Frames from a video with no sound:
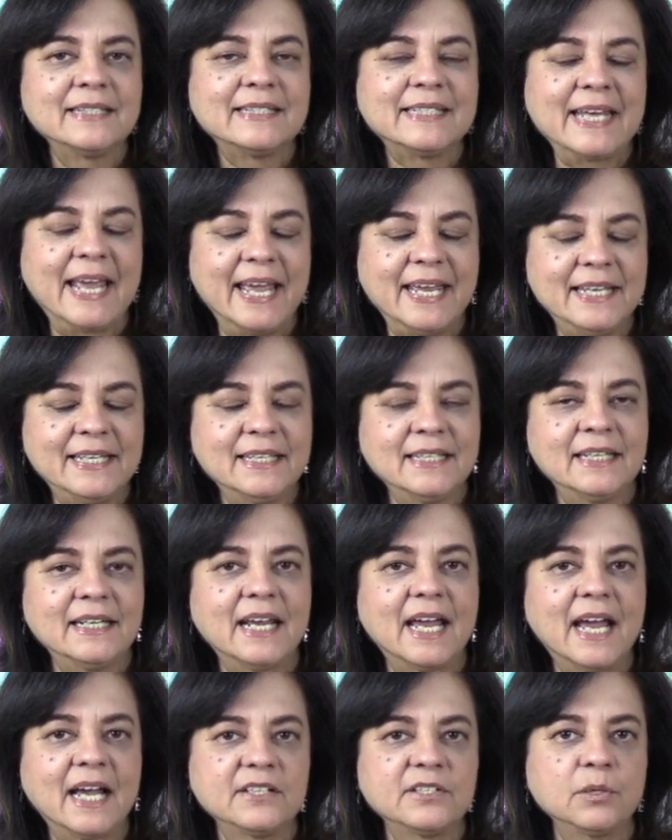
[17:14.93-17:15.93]
take
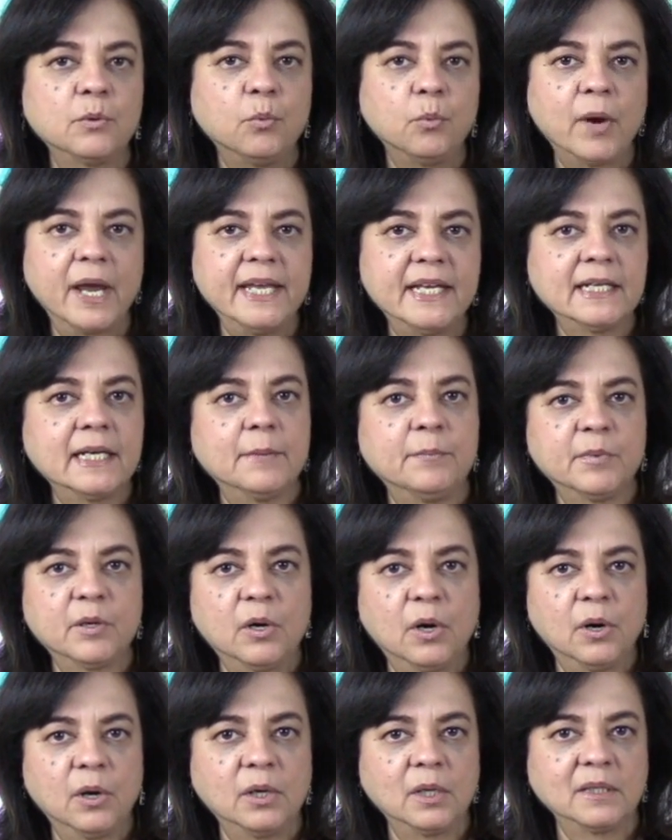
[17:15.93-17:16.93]
it as a wake up
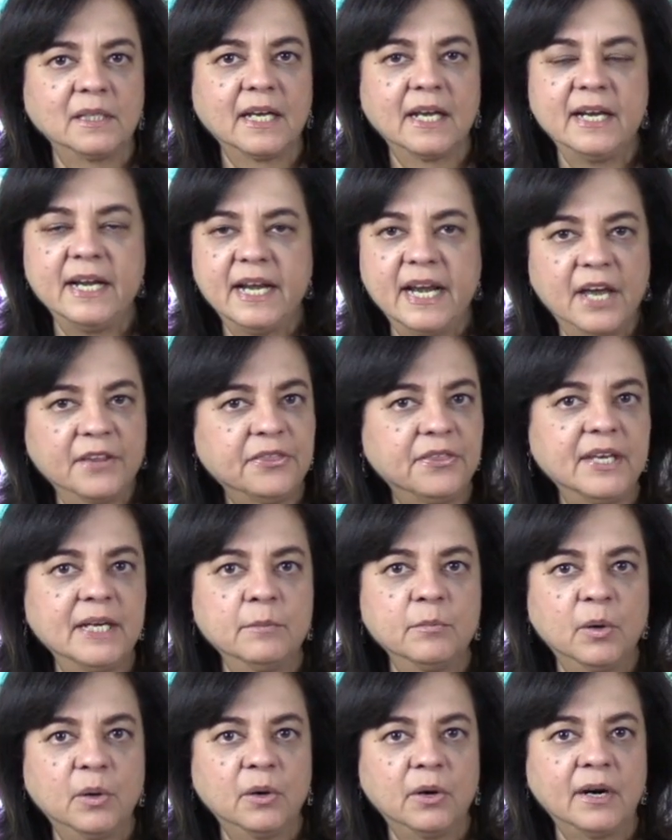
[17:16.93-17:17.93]
call,
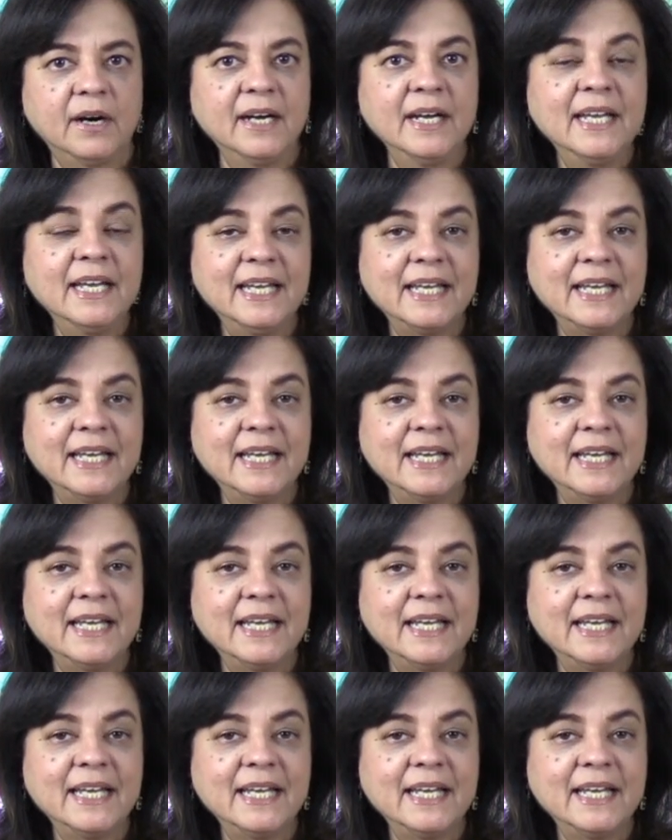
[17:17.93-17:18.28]
nothing more.